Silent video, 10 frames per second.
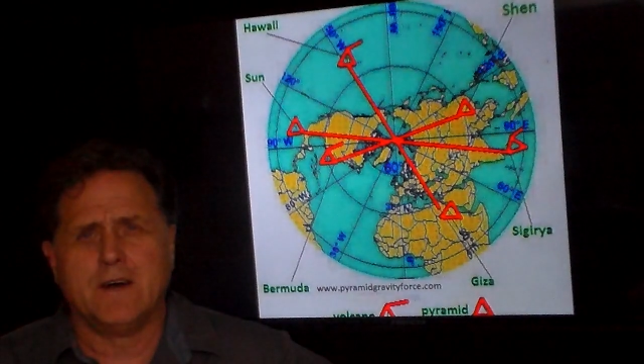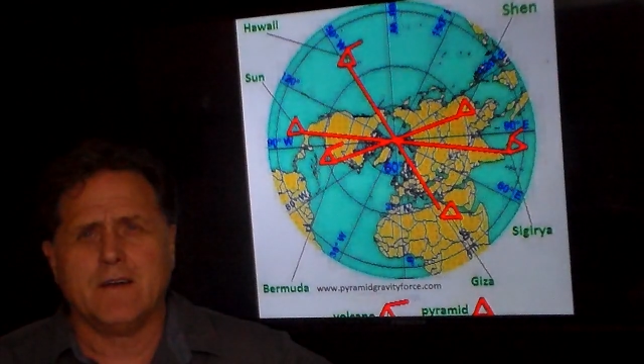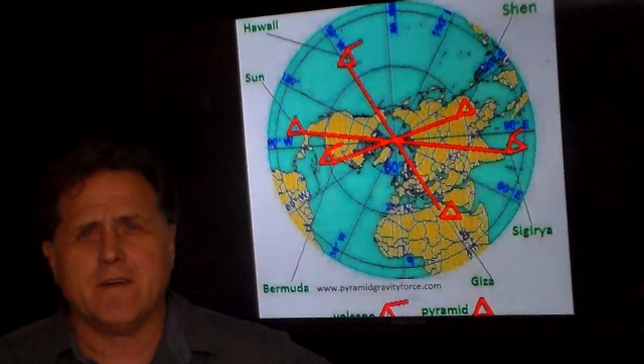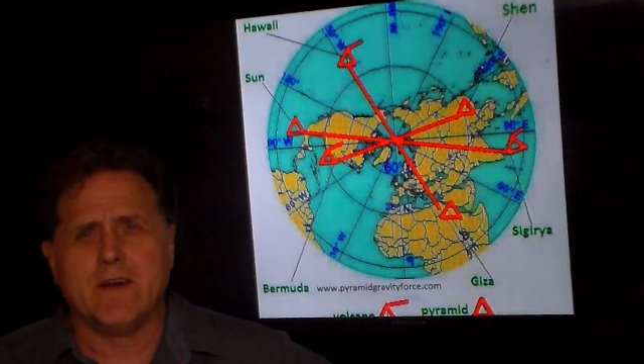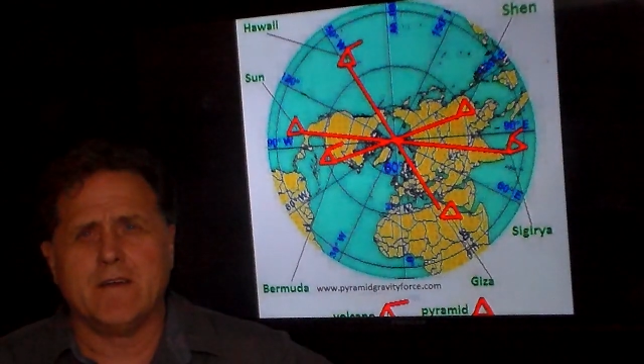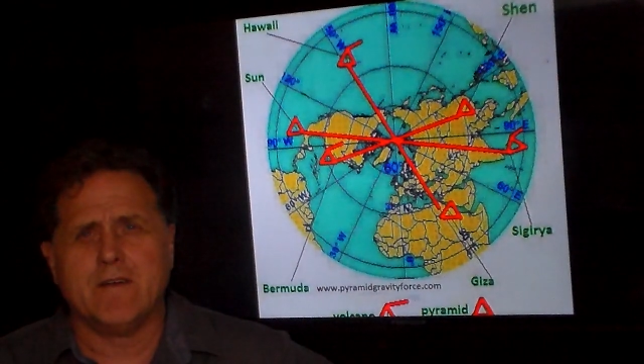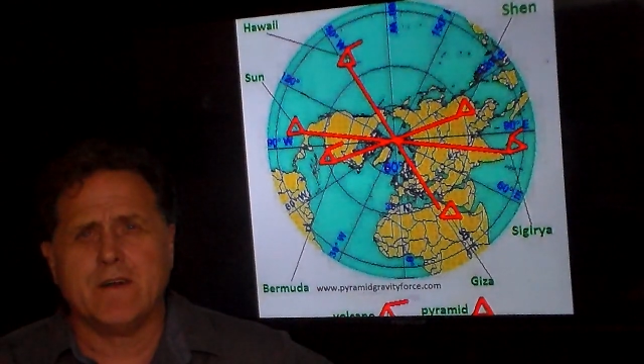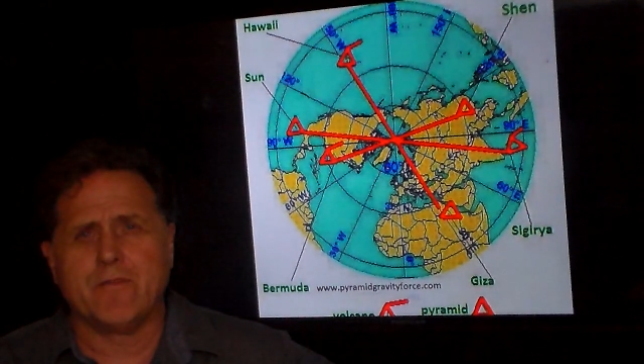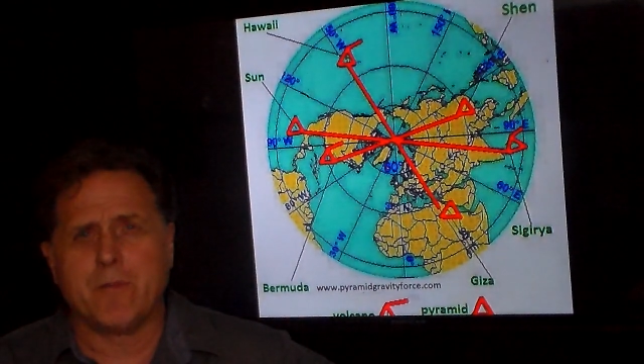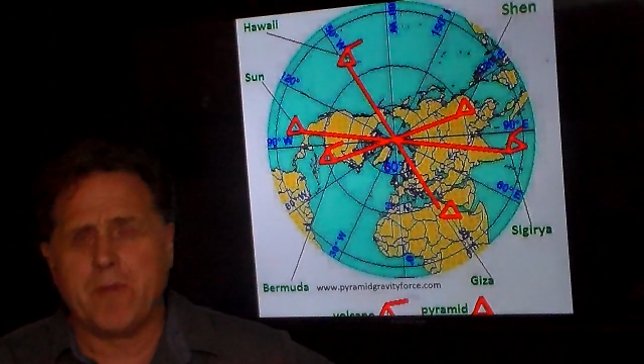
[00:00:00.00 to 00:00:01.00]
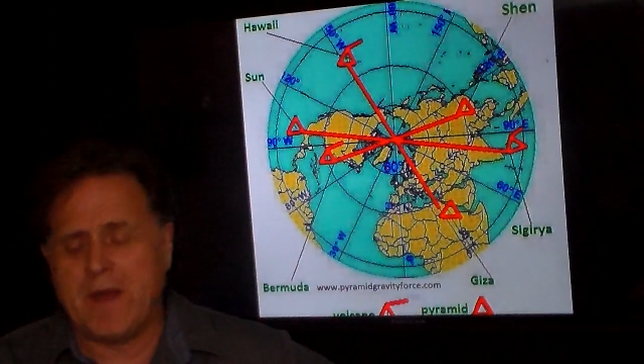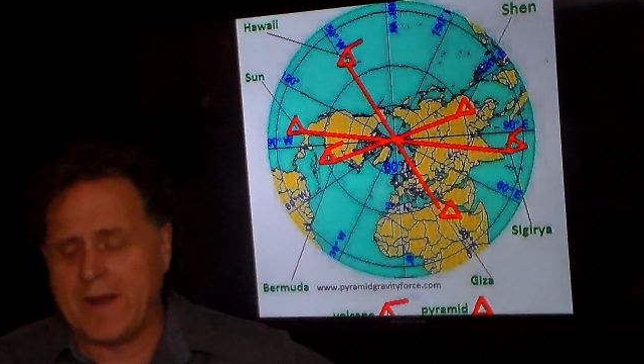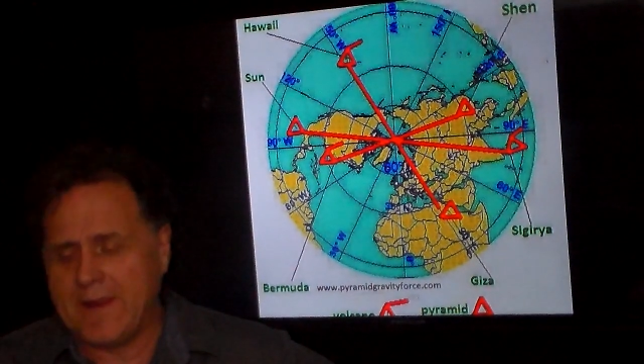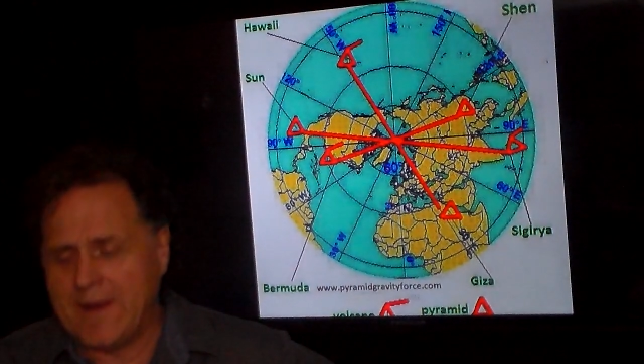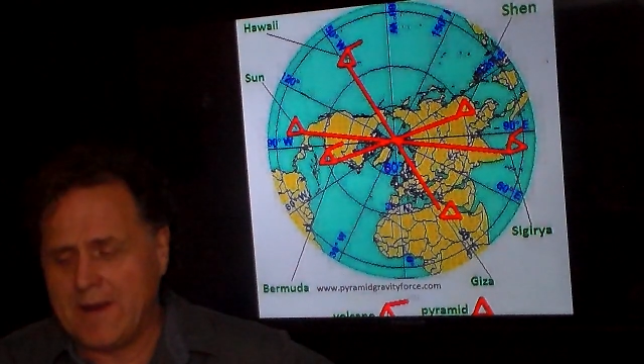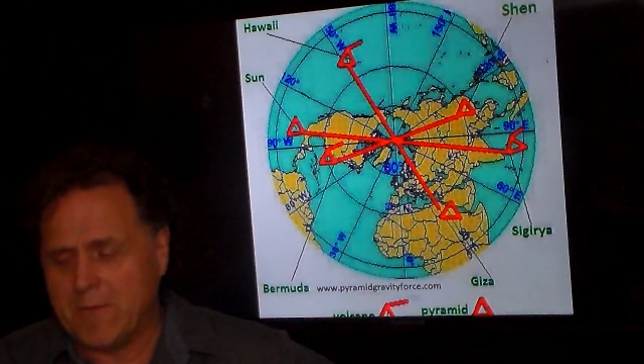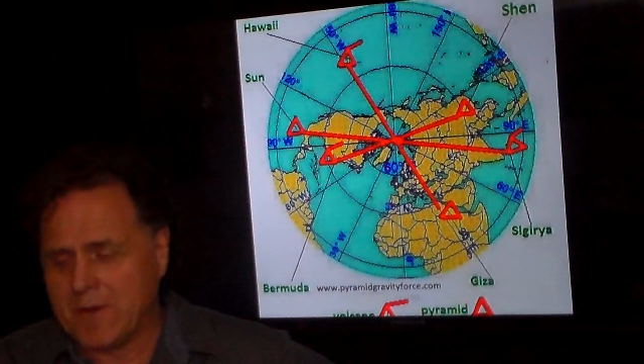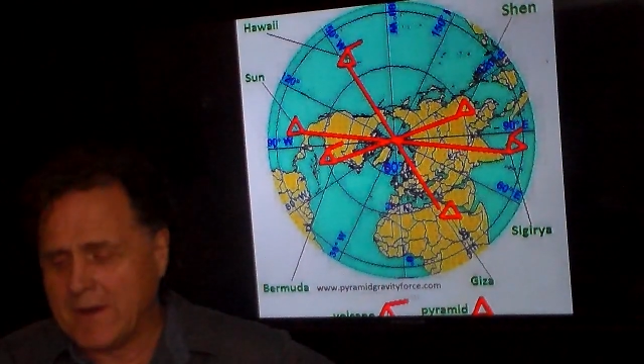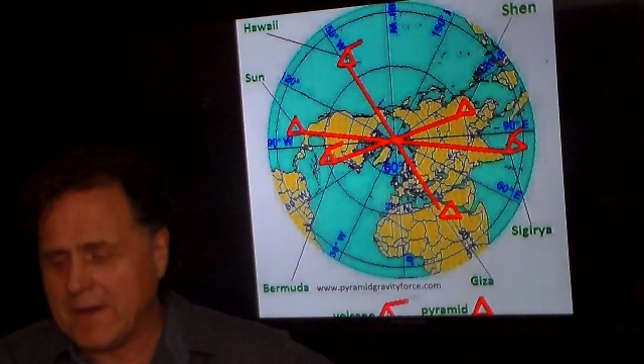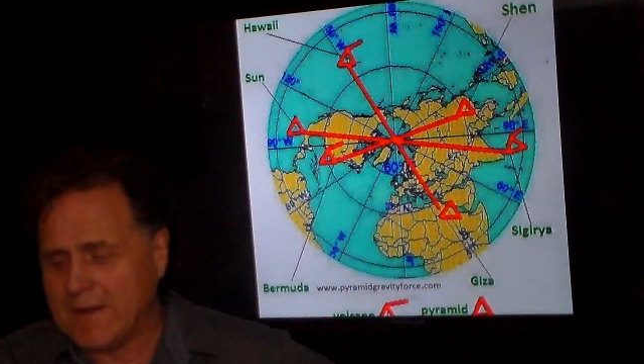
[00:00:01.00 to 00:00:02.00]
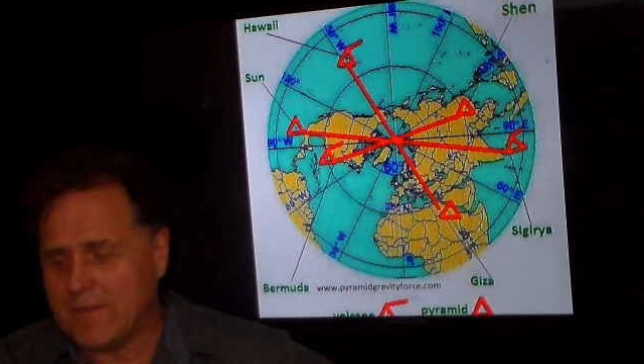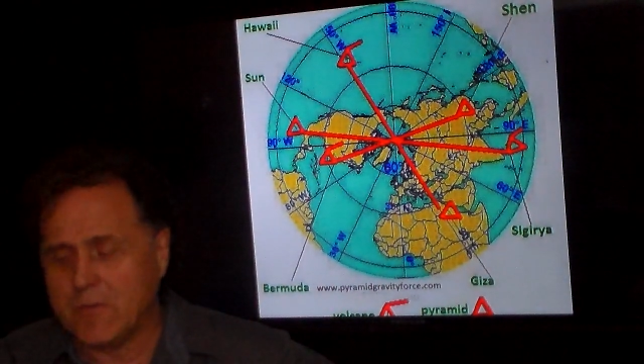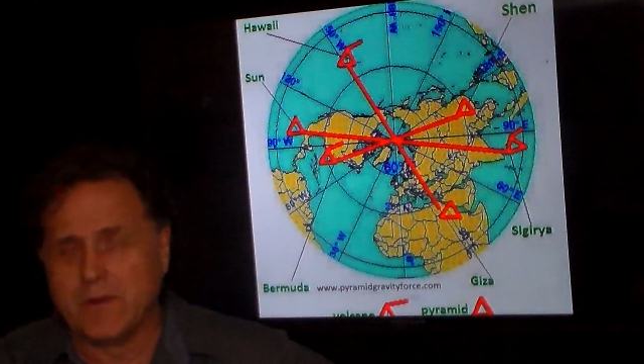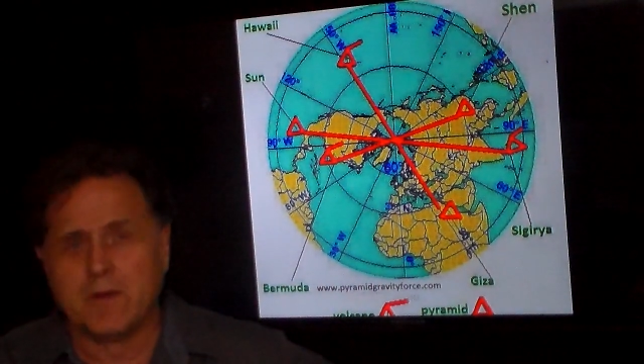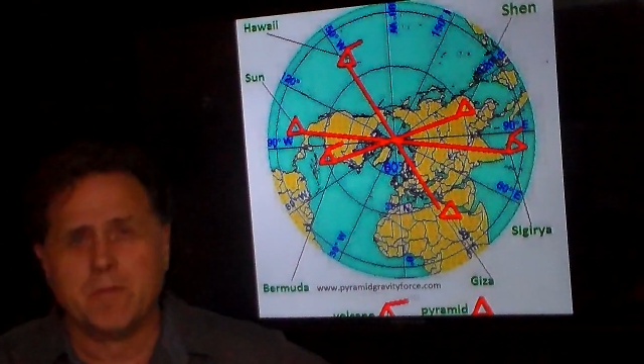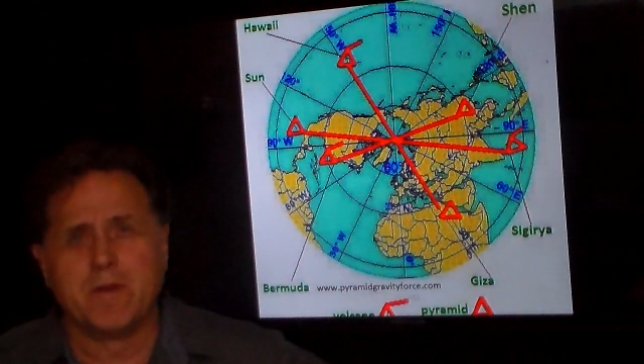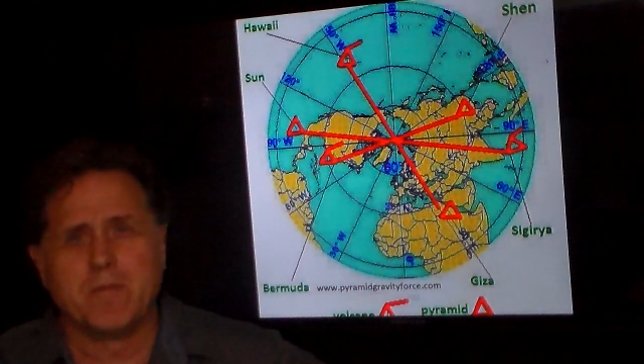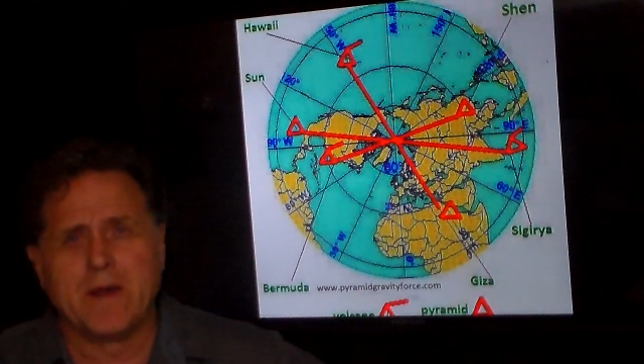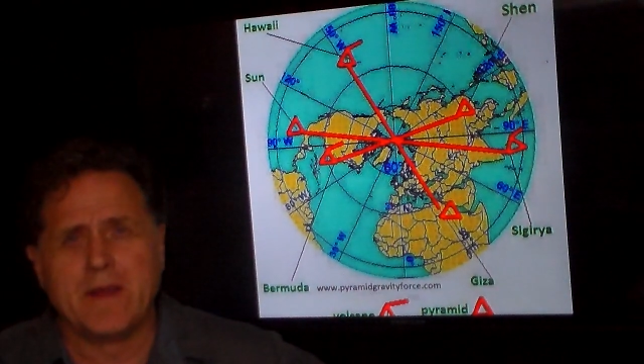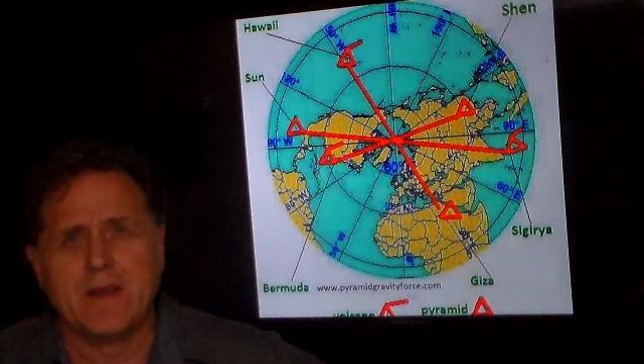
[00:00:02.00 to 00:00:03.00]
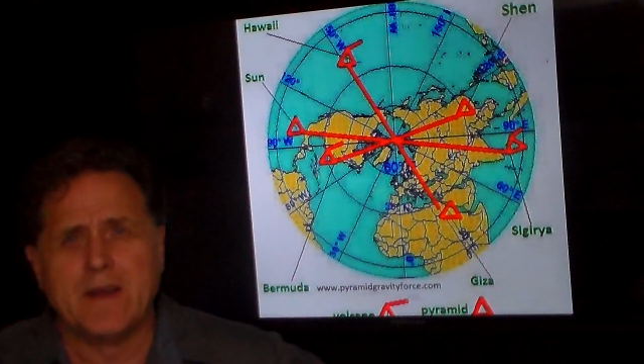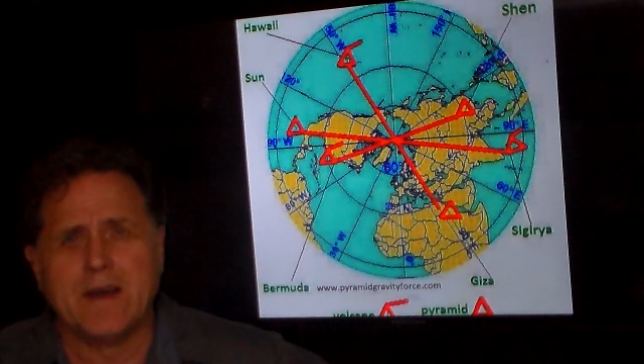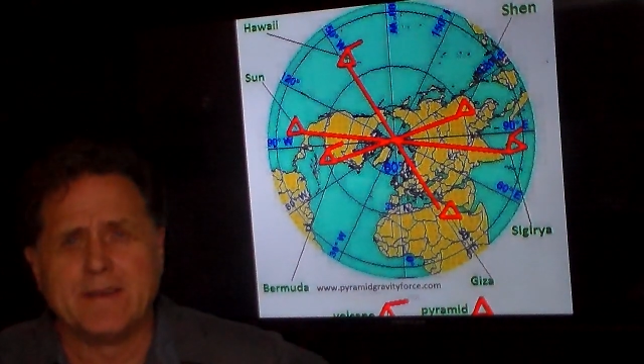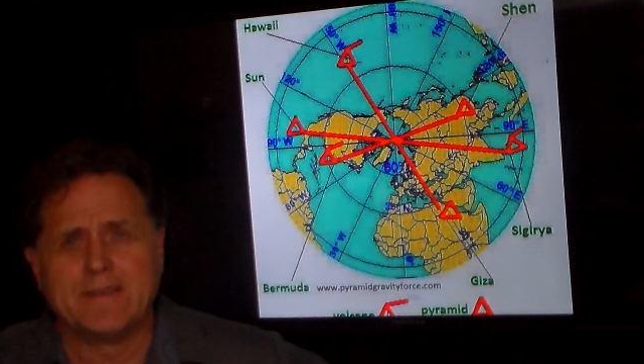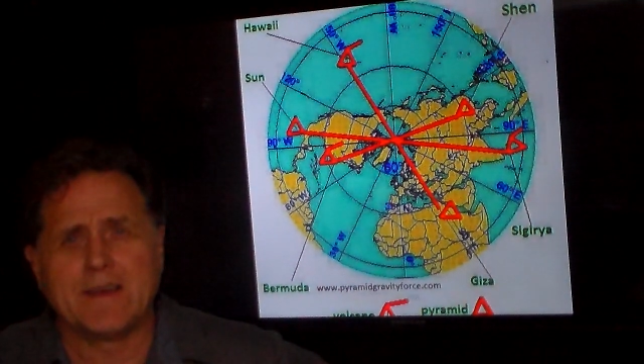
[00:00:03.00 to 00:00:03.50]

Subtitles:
Alright, right off the bat here, we're going to get into a little bit of my